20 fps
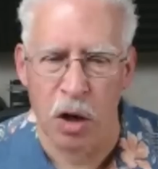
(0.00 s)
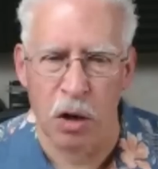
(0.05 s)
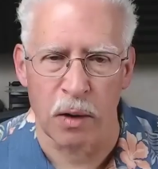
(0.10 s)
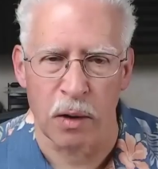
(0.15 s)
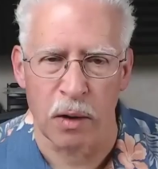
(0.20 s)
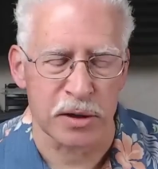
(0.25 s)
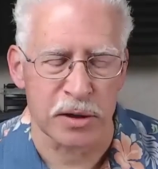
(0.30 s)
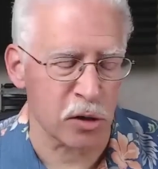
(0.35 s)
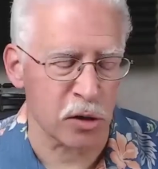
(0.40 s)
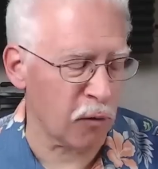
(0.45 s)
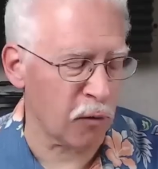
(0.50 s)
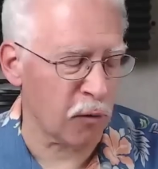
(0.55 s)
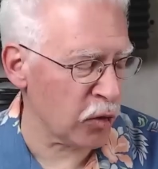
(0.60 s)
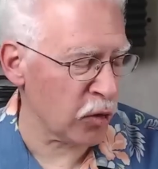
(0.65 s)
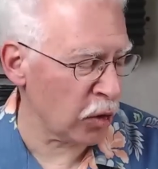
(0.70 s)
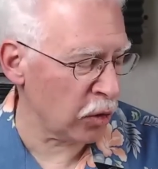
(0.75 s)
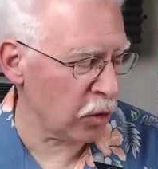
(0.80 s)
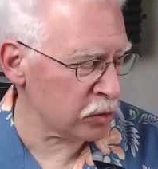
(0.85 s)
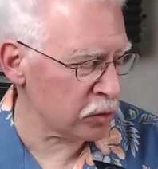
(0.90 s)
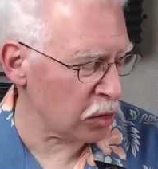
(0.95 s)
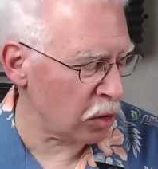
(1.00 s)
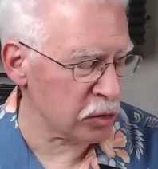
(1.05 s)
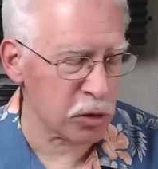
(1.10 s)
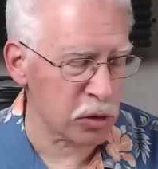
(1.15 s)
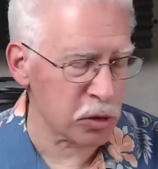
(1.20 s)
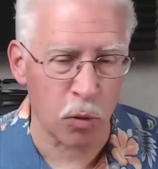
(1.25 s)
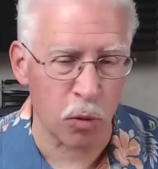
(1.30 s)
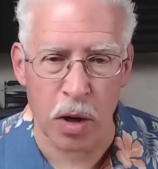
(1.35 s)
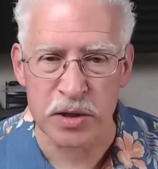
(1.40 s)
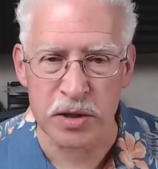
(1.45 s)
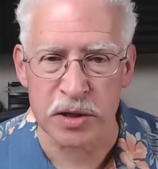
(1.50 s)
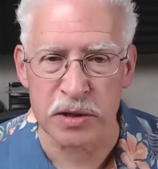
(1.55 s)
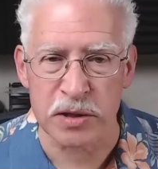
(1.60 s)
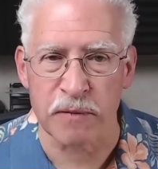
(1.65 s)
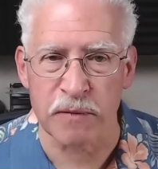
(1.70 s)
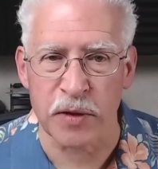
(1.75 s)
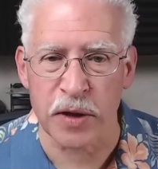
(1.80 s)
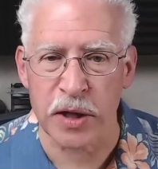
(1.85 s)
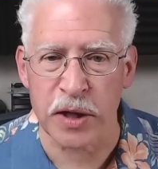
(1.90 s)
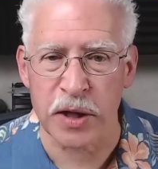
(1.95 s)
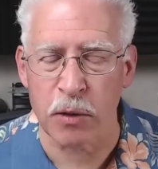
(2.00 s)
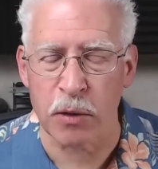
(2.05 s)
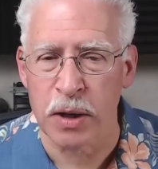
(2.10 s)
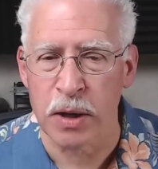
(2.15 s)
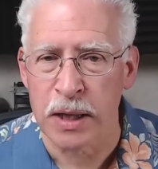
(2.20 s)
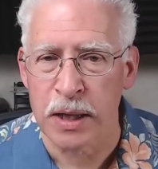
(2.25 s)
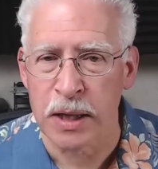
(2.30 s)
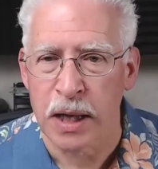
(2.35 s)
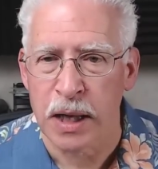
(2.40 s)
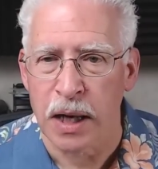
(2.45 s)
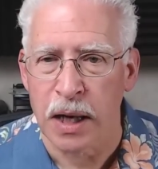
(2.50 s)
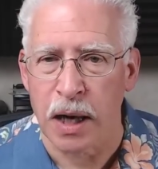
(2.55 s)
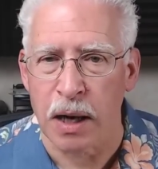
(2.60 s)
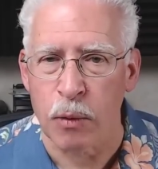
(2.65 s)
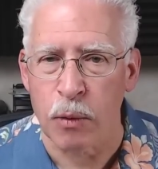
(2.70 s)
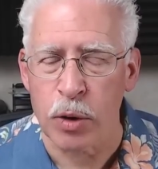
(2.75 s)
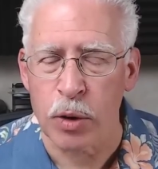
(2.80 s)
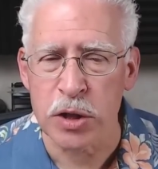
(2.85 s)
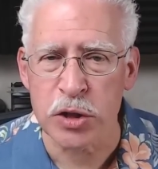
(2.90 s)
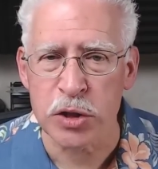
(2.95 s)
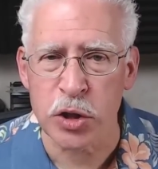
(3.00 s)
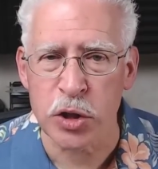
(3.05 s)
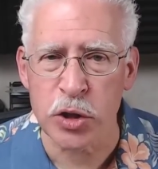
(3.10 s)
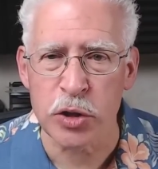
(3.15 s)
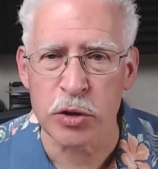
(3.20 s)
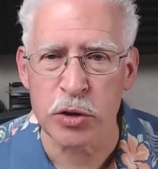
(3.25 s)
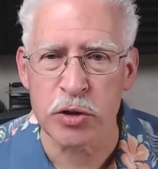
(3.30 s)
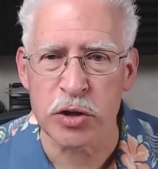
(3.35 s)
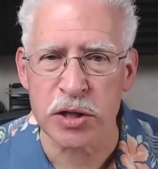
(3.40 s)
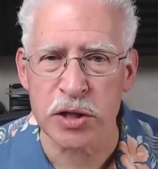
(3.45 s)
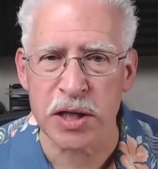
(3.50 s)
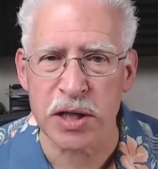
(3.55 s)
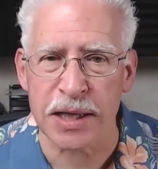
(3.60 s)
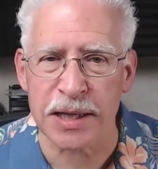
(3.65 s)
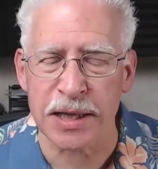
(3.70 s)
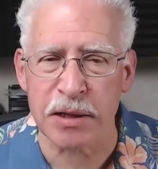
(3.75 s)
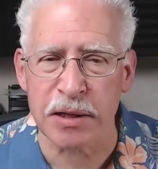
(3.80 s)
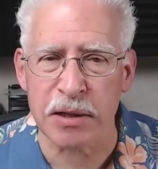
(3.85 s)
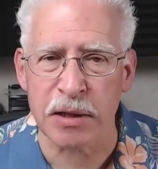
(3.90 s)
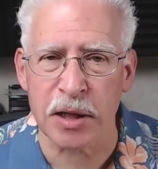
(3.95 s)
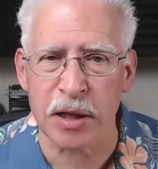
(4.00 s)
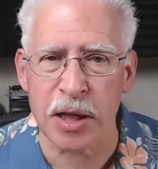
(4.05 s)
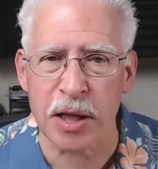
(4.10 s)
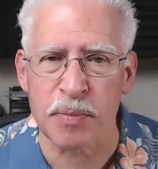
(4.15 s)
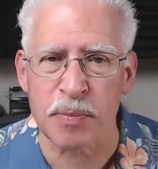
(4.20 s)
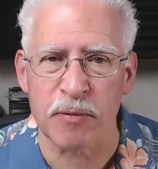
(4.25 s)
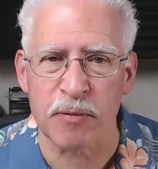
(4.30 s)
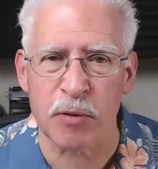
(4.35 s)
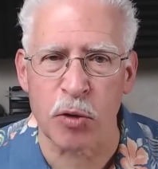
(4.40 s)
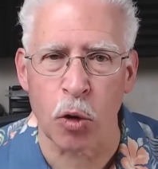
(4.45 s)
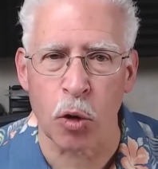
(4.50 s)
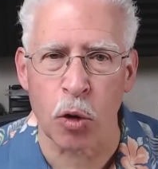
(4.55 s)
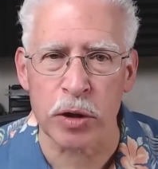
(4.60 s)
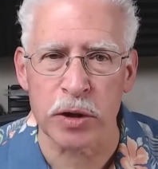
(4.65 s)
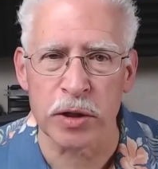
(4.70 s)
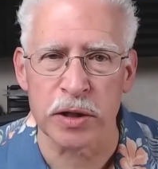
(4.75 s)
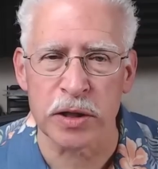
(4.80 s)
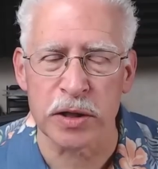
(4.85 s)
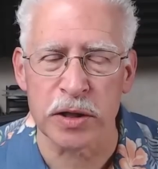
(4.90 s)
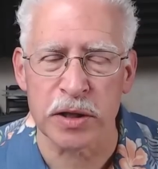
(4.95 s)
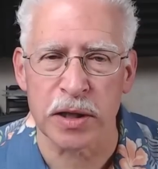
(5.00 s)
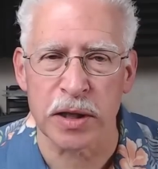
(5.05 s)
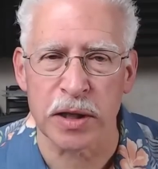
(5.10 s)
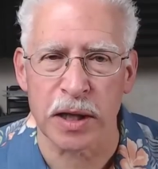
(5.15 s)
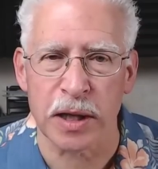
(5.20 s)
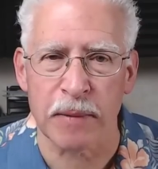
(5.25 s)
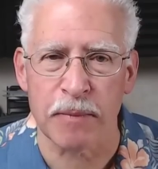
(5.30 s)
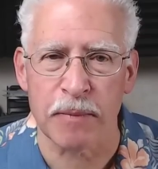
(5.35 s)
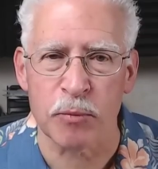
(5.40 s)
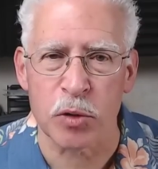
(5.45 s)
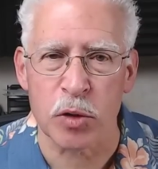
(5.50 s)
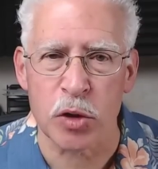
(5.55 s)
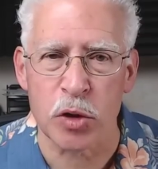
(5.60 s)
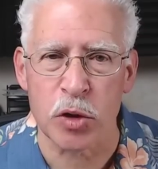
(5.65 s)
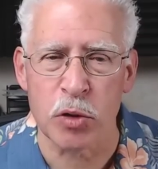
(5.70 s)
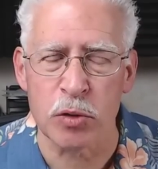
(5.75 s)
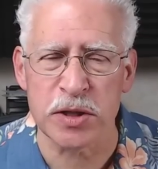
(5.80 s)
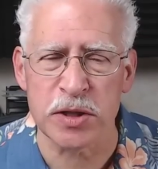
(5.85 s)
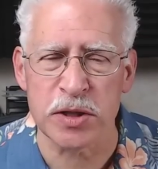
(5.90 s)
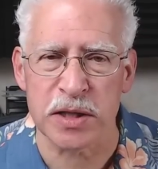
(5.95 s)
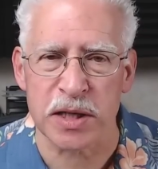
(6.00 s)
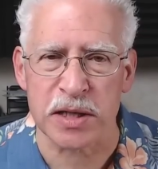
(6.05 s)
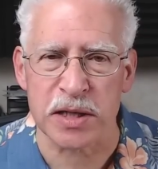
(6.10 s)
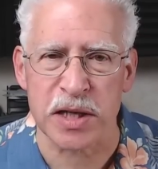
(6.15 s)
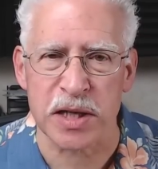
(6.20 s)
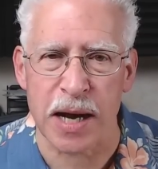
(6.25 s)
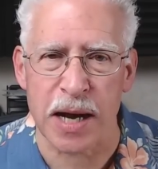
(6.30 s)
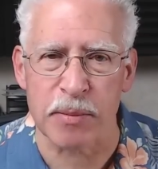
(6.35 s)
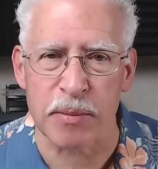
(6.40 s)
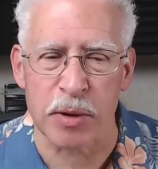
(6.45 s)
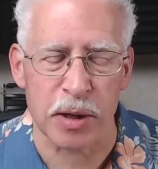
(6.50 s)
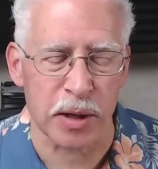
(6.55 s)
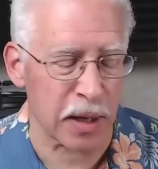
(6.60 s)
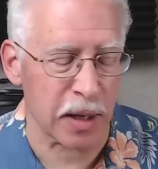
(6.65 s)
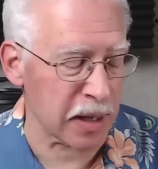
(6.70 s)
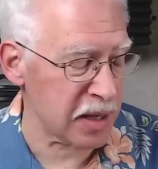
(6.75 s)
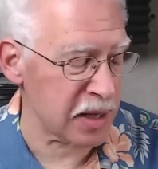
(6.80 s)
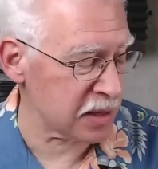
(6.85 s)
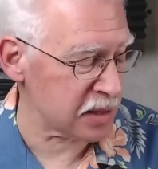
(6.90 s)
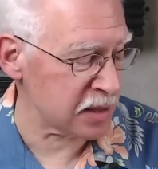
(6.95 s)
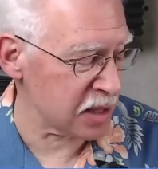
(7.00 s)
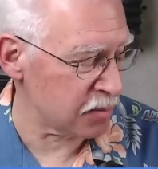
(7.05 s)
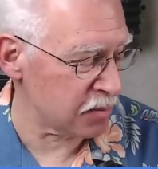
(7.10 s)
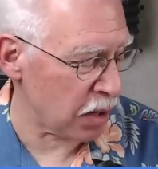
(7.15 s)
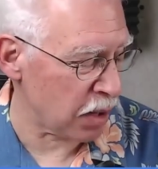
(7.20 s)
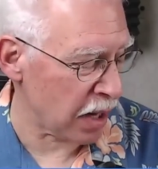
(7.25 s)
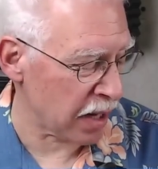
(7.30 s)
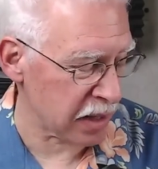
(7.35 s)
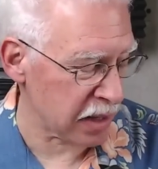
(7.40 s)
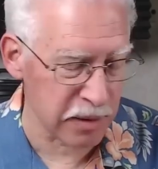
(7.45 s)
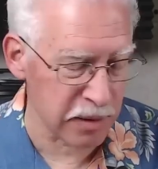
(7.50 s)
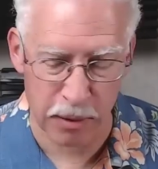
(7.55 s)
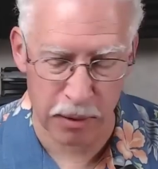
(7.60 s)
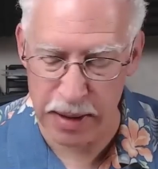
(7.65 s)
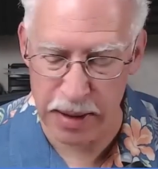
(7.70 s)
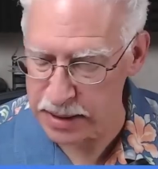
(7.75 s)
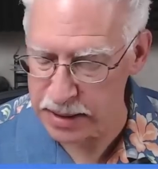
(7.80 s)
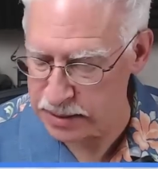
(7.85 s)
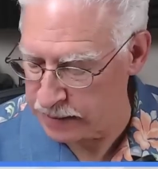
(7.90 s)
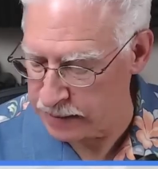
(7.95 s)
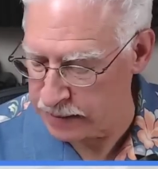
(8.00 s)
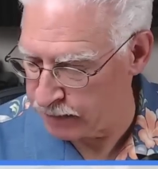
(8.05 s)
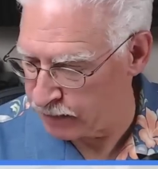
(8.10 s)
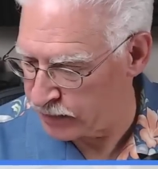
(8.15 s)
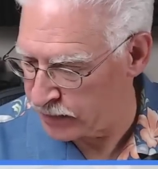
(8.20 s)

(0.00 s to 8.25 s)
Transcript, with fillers: All right. So for those also watching the video, uh, we're going to show you just a little clip of Gordon um, using this camera. I think it's in Brighton, correct?